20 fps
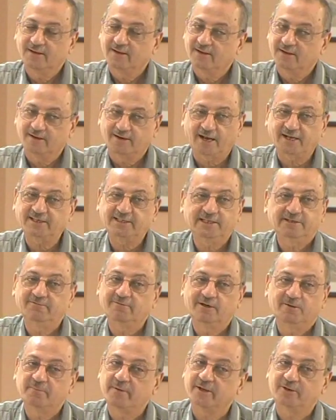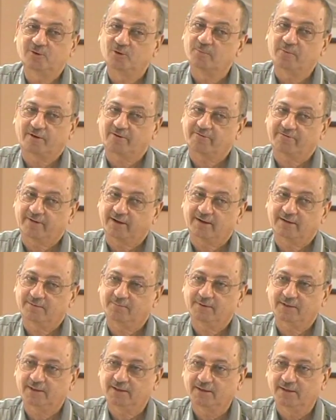Writing will make you perfect.
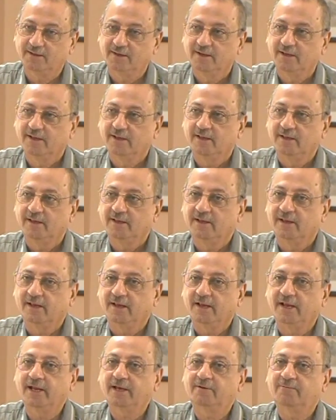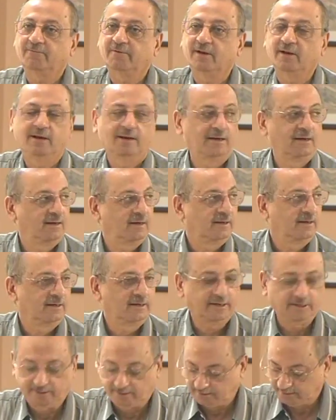Brother. It will
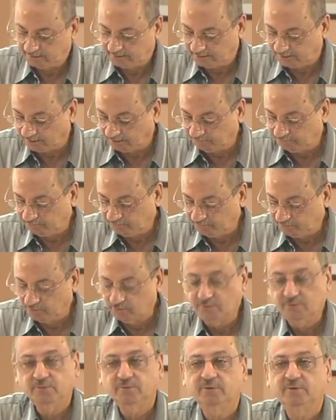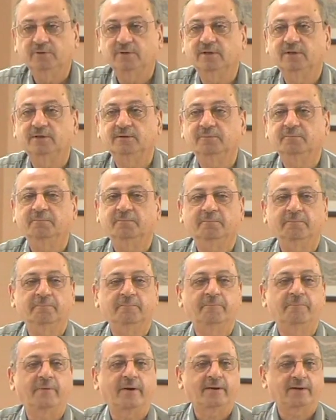give you
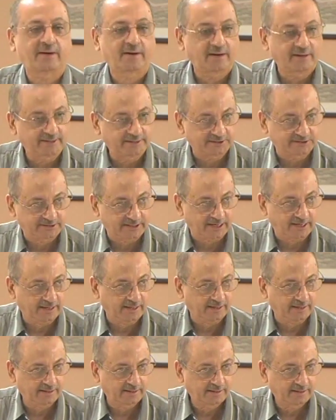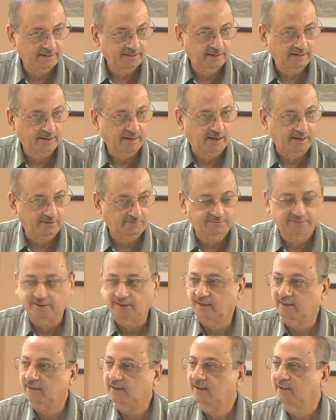better understanding of
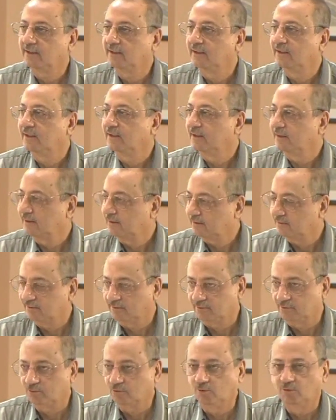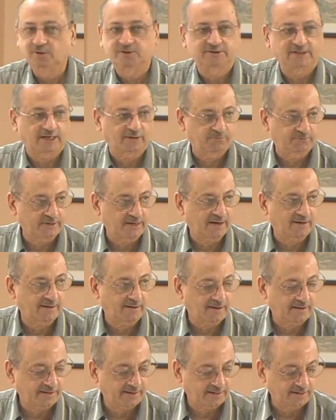the rules that we are
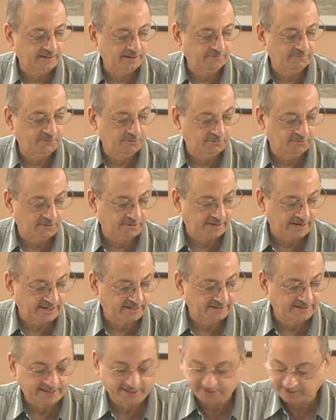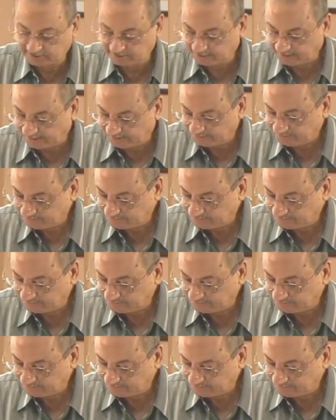learning if you will write the exercise.